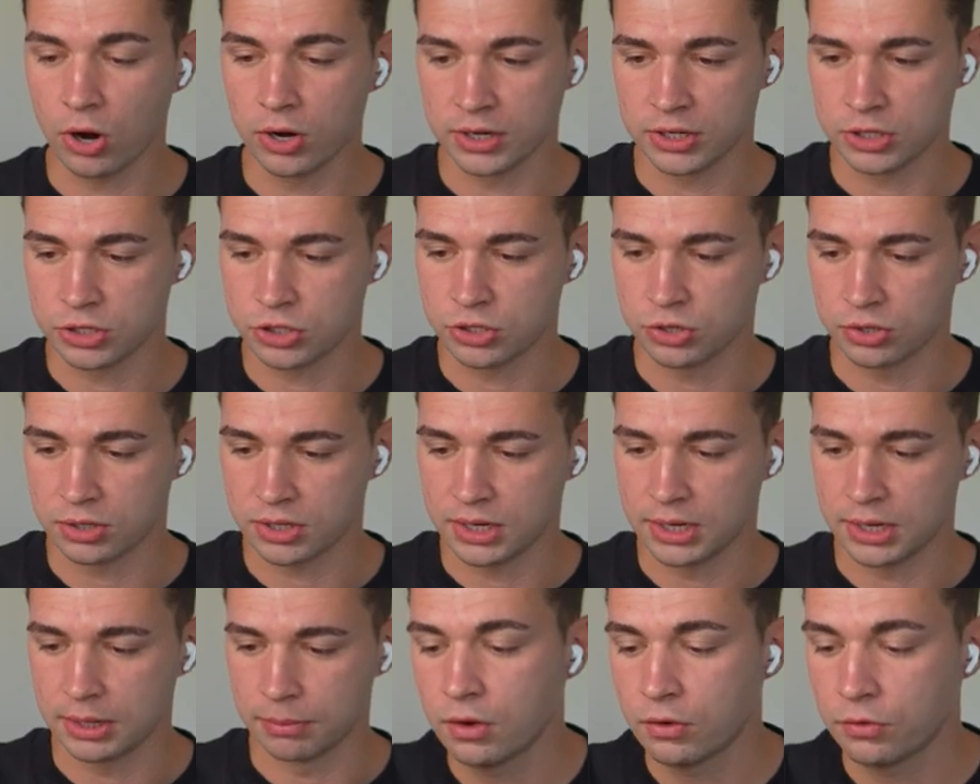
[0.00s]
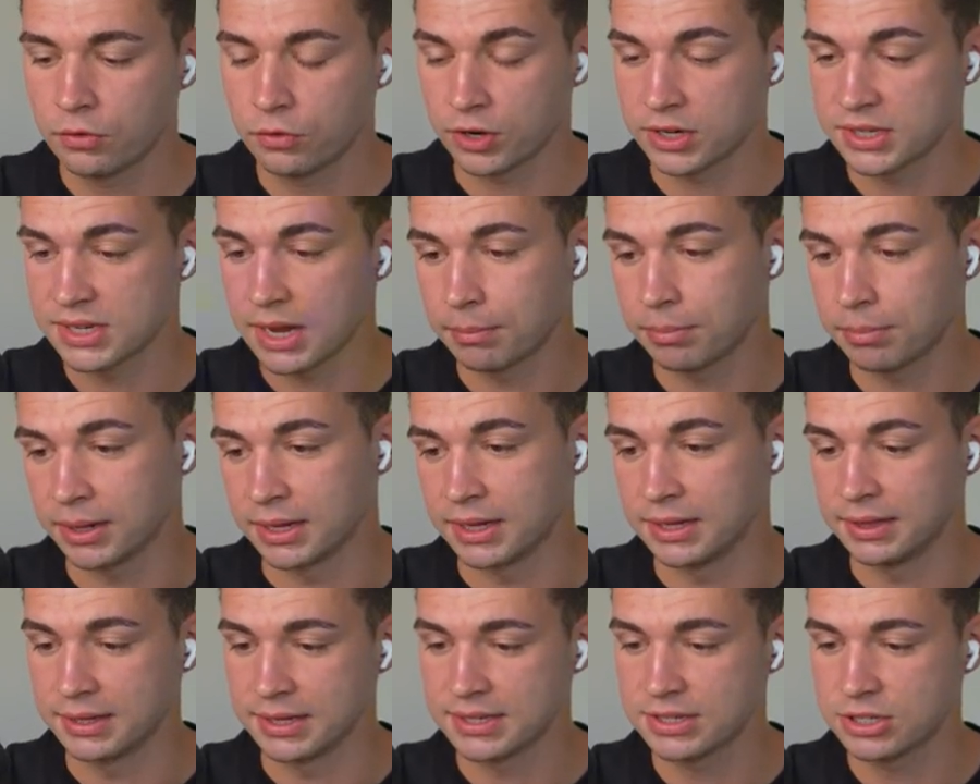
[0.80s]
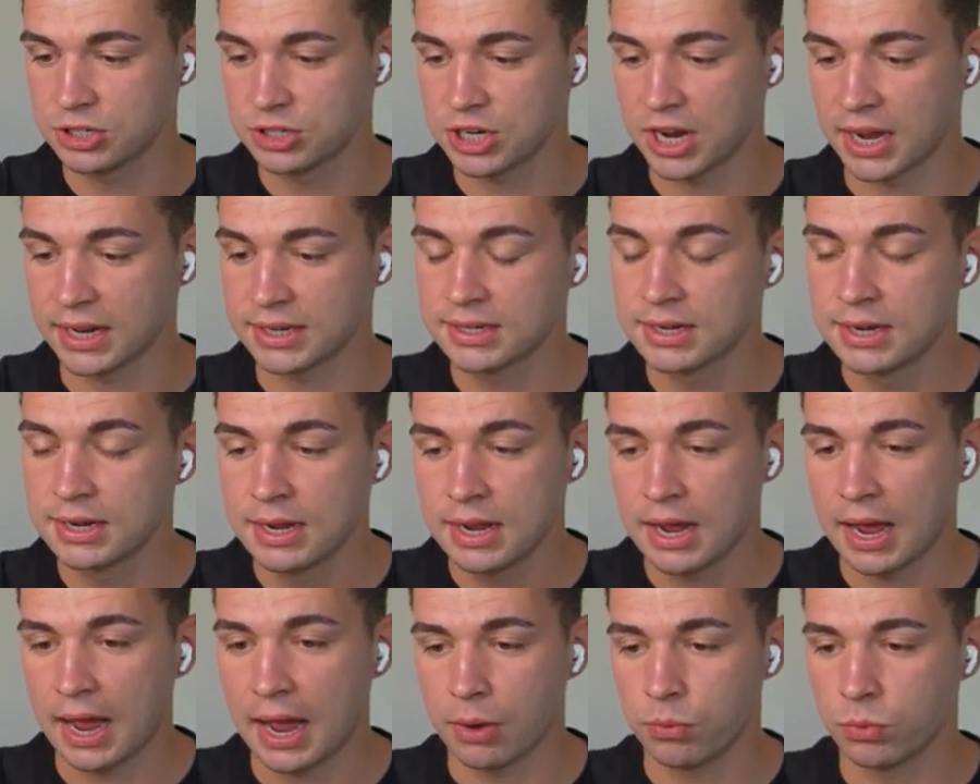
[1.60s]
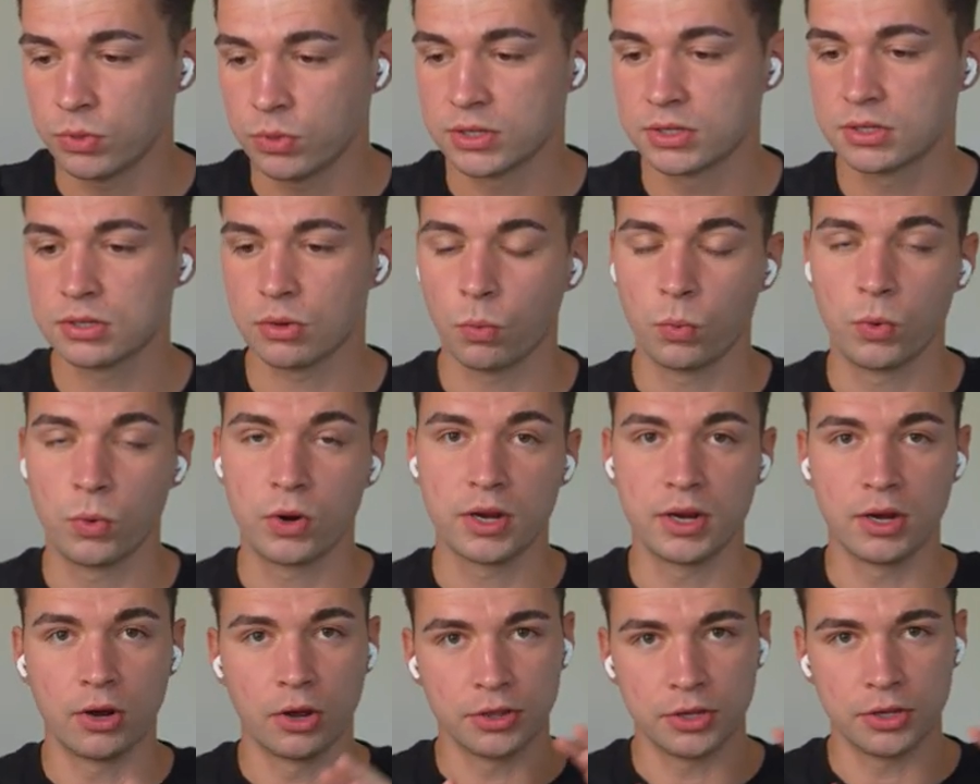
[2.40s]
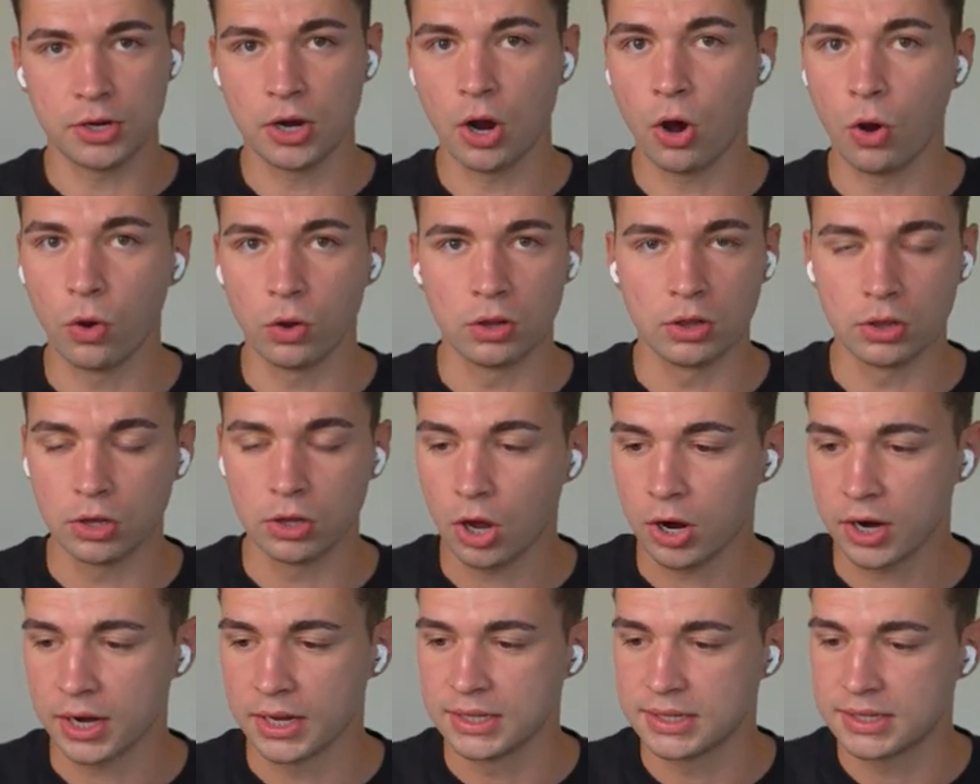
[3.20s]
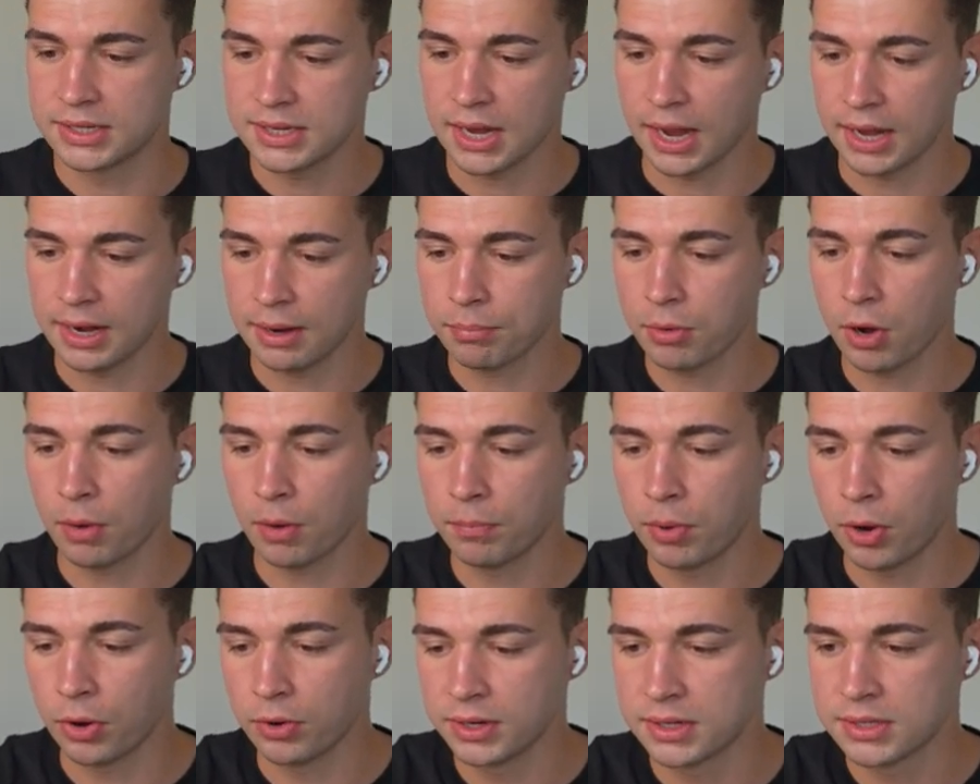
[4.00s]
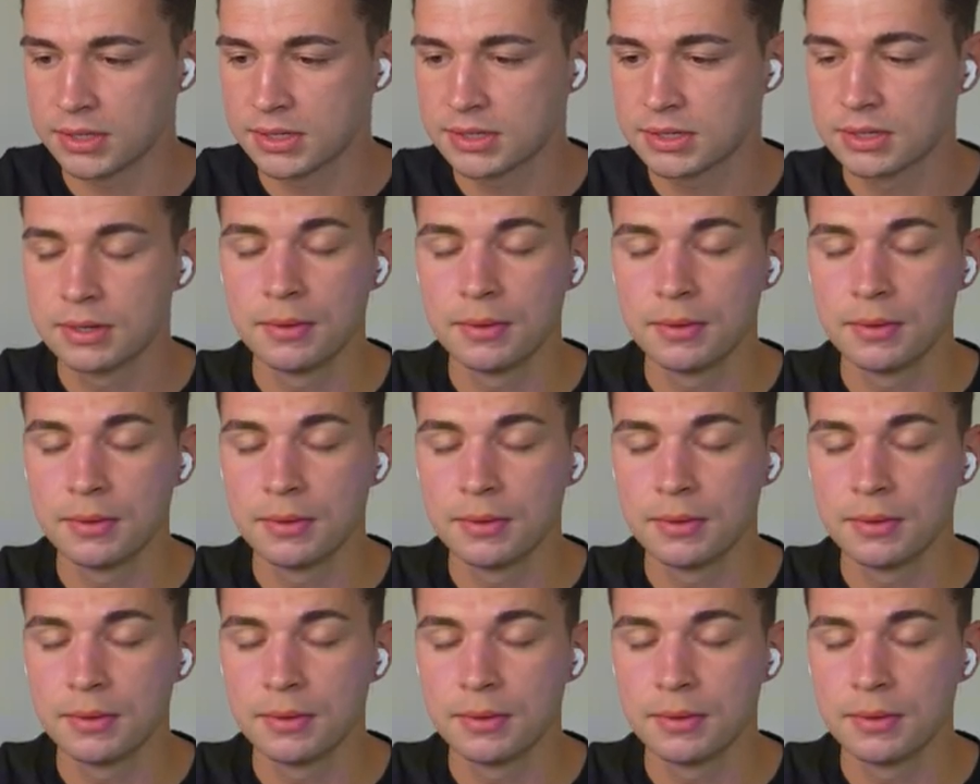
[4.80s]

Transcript: it should keep. For example, in this chat, I was working on the whole login signup components.